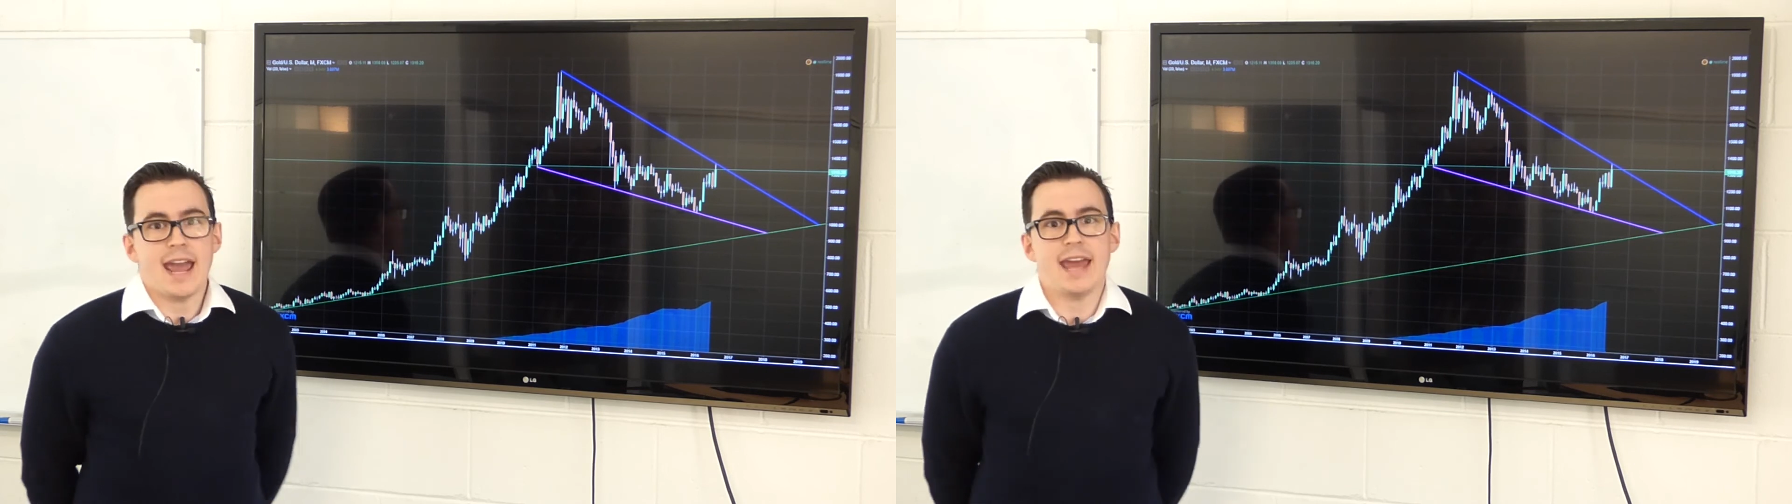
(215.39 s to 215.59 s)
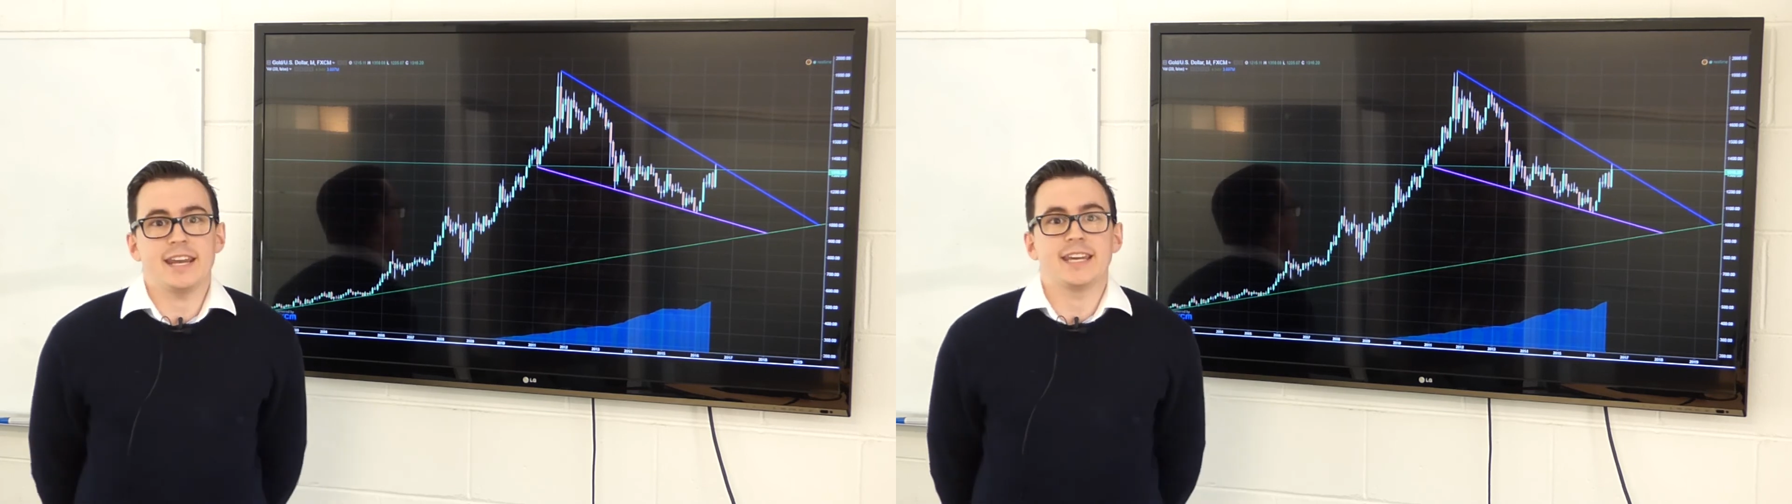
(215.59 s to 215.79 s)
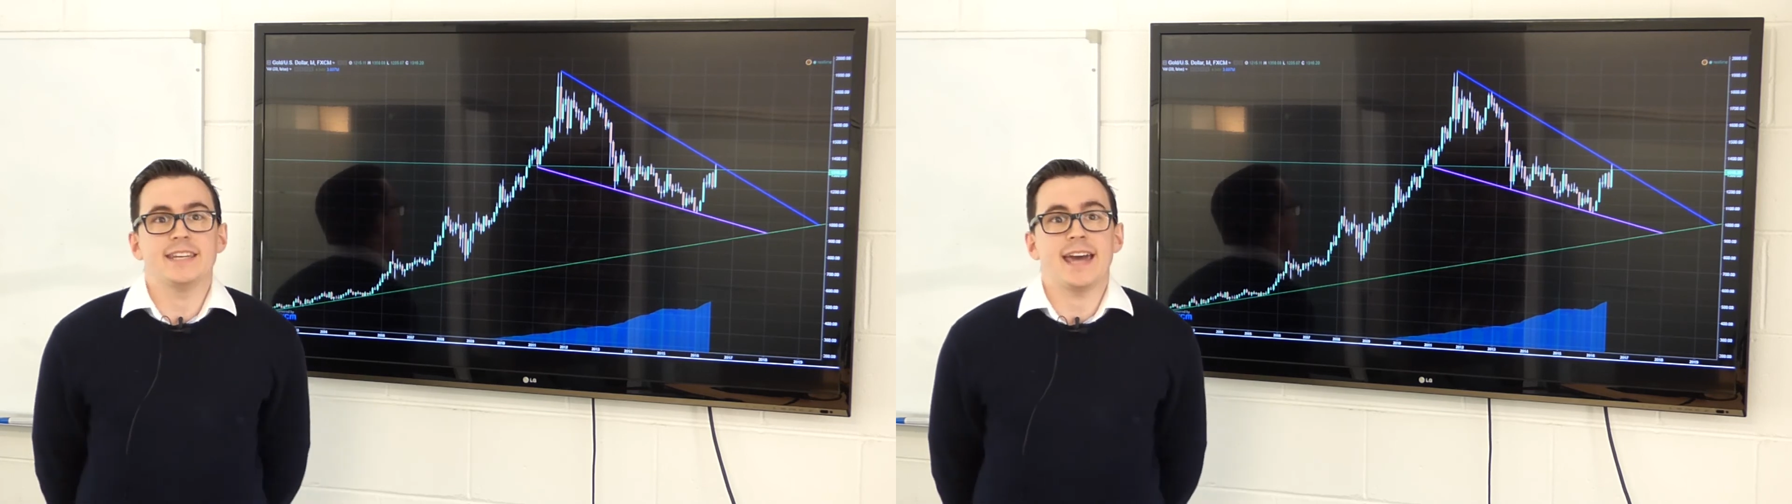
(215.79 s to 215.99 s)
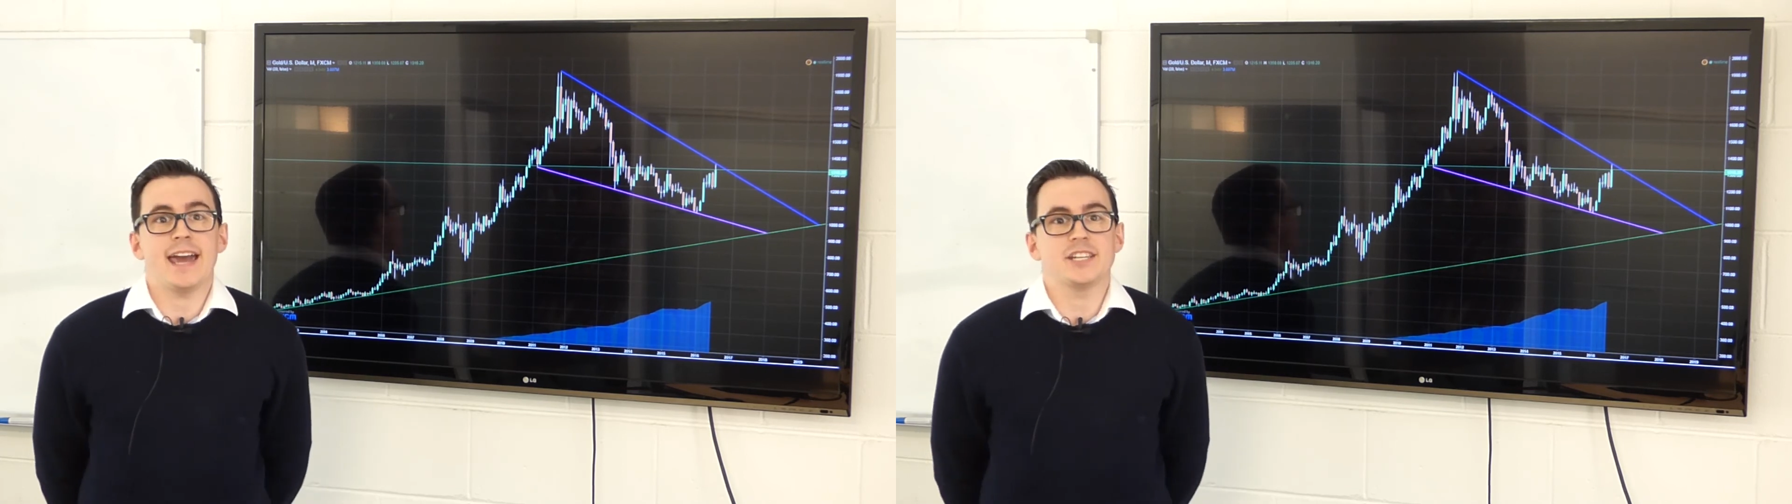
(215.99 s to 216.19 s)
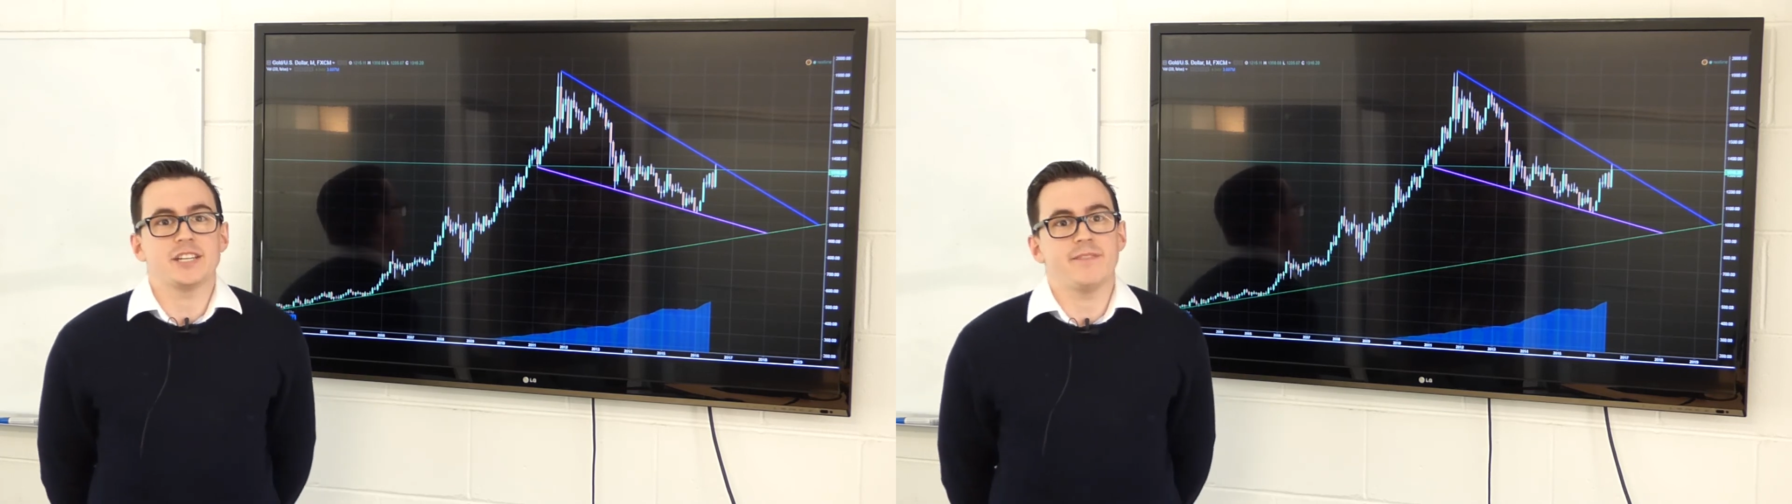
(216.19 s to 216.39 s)
and a
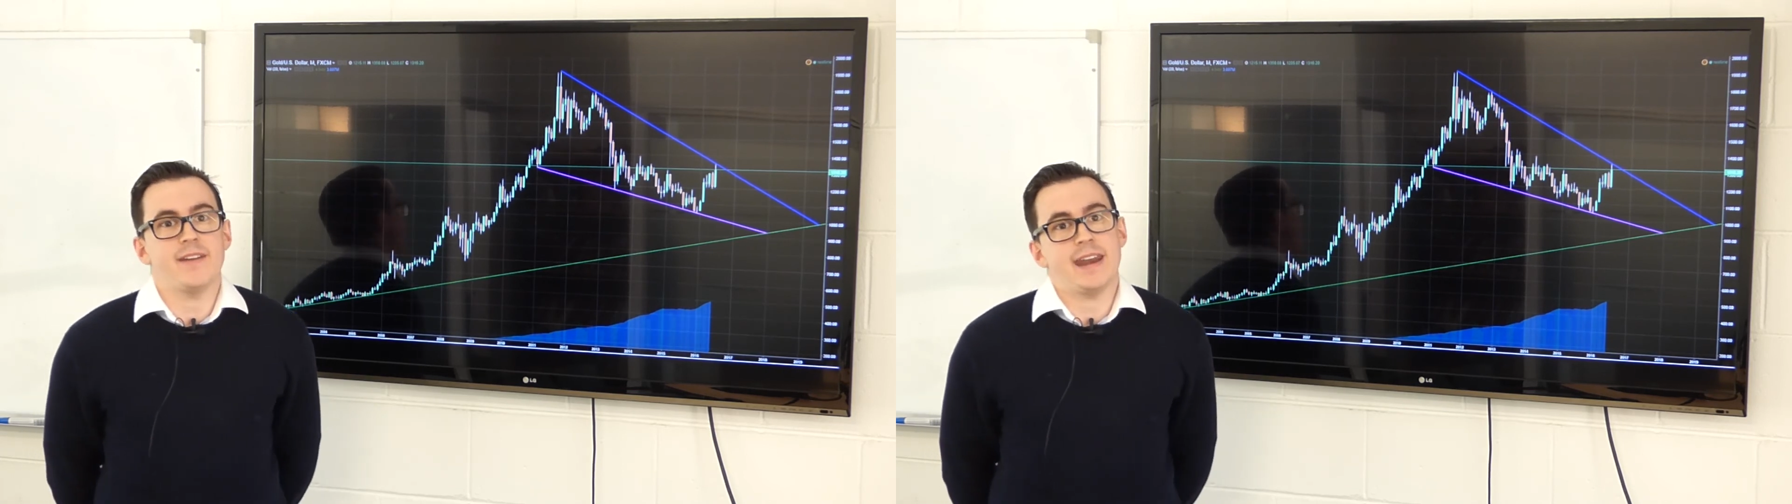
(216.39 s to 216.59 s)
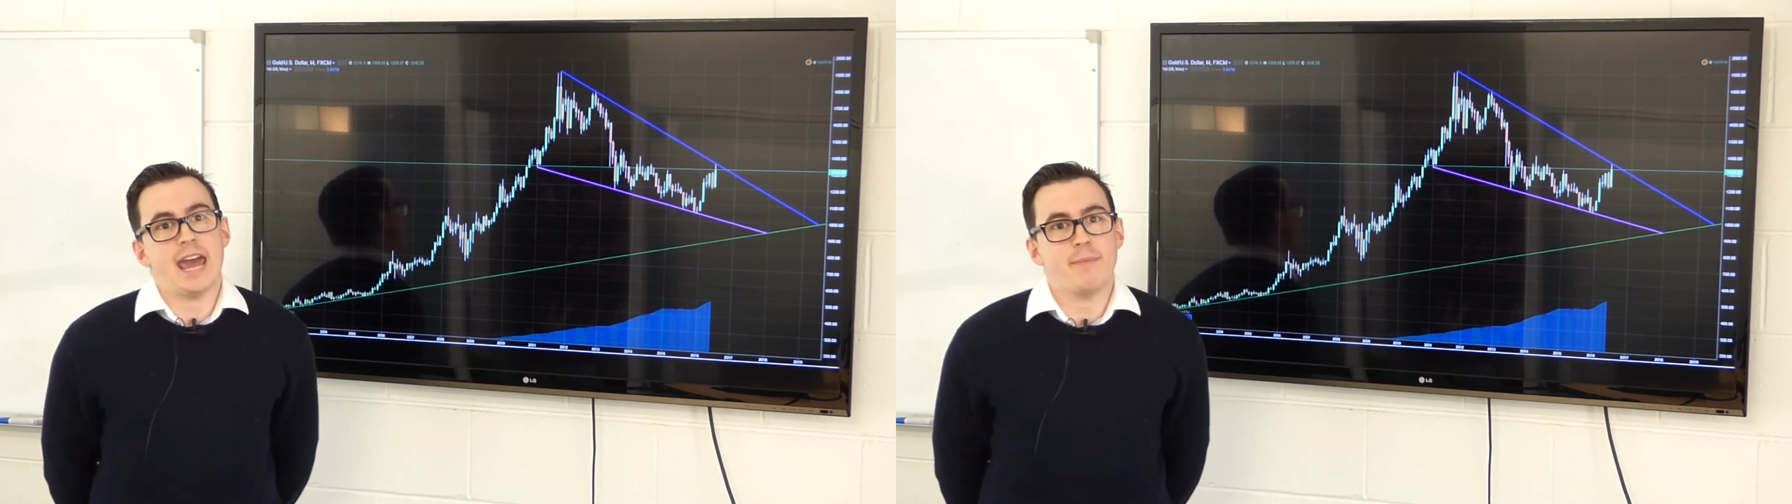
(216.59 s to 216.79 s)
contagion event